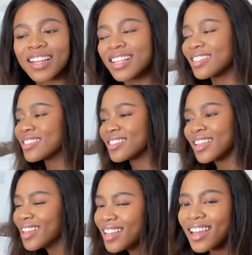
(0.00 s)
I just
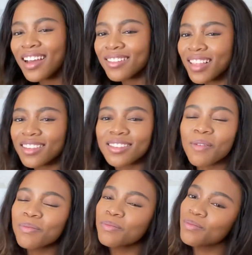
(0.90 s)
like
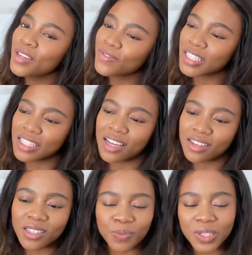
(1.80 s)
some movies like that are
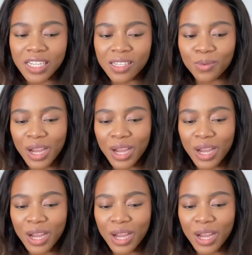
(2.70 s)
just predictable,